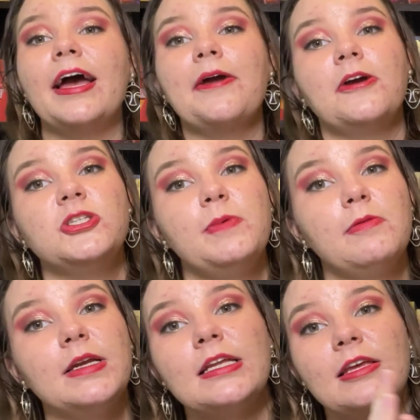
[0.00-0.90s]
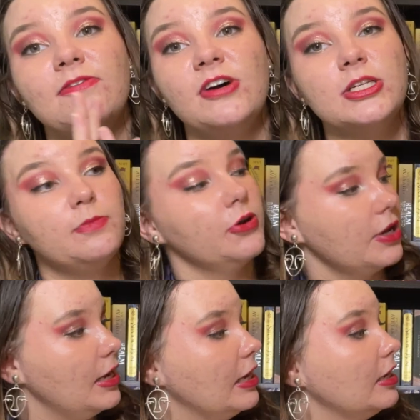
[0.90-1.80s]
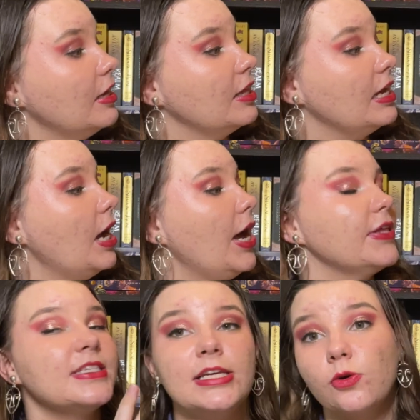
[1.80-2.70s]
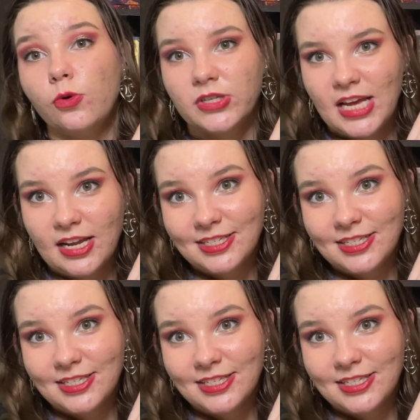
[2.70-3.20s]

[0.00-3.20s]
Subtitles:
am going to be reading the first book in the Earthsea Quartet.